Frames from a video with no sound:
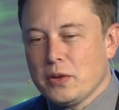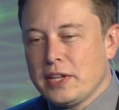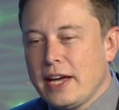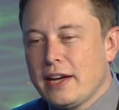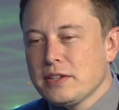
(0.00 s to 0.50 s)

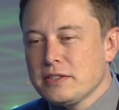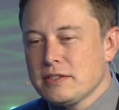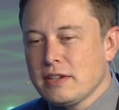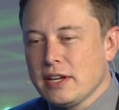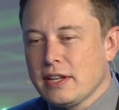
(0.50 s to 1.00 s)
called the
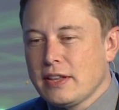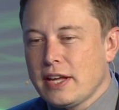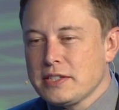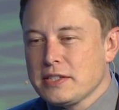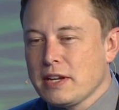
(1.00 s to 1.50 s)
X.
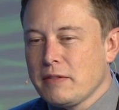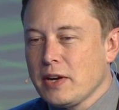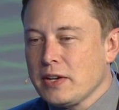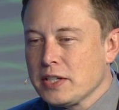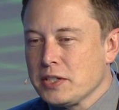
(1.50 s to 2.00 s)
That's
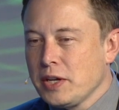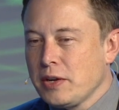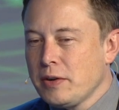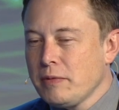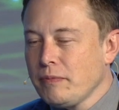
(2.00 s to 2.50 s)
coming out next
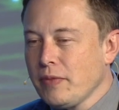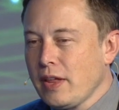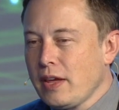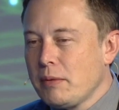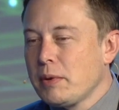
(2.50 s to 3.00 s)
year.
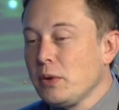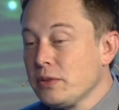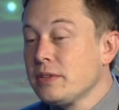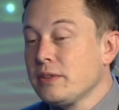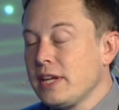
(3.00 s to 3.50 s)
But
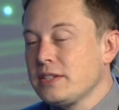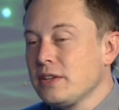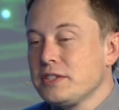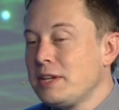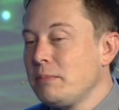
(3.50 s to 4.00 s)
also,
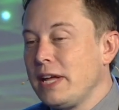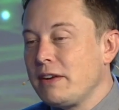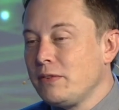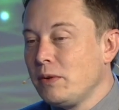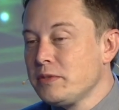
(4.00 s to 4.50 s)
that's on the same
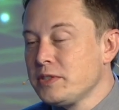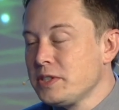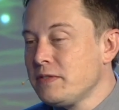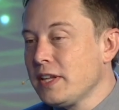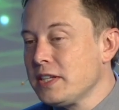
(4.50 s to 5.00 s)
platform, so
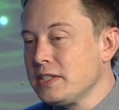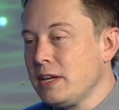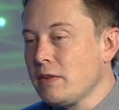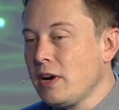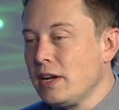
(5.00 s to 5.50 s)
it's about the
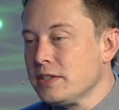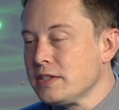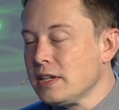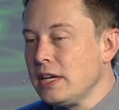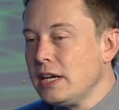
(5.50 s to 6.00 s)
same
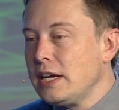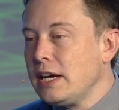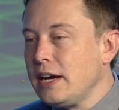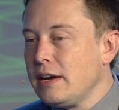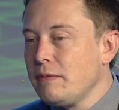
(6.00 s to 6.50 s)
cost.
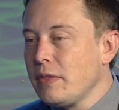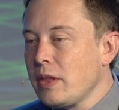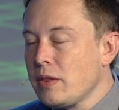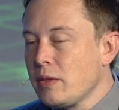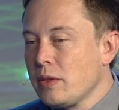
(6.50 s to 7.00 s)

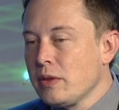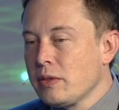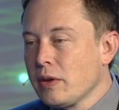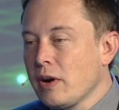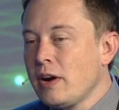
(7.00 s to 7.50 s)

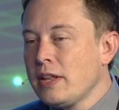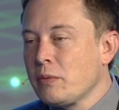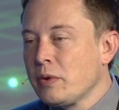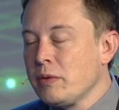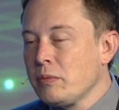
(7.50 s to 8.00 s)
The car
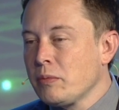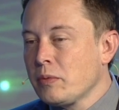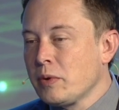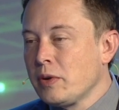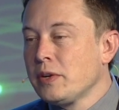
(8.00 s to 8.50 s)
that we're
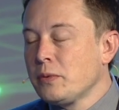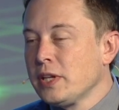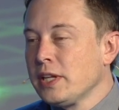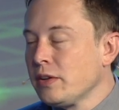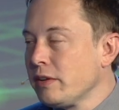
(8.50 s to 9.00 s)

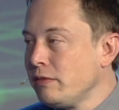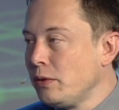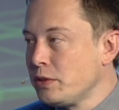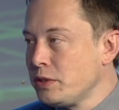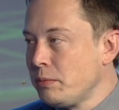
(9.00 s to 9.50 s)
really looking
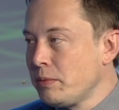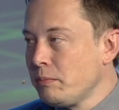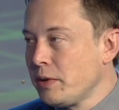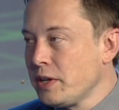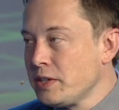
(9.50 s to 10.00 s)
forward to
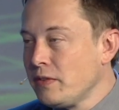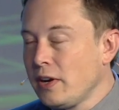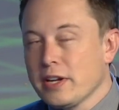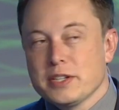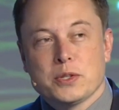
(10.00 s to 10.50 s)
bringing to
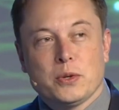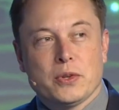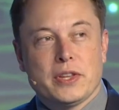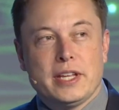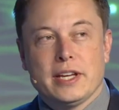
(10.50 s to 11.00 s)
market is
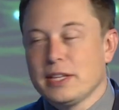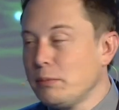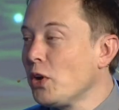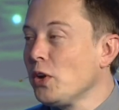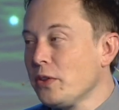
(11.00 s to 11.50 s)
called the
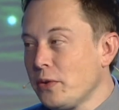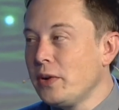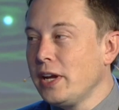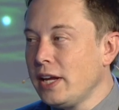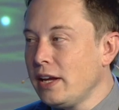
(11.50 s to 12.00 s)
Model
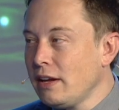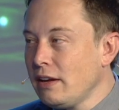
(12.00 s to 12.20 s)
3.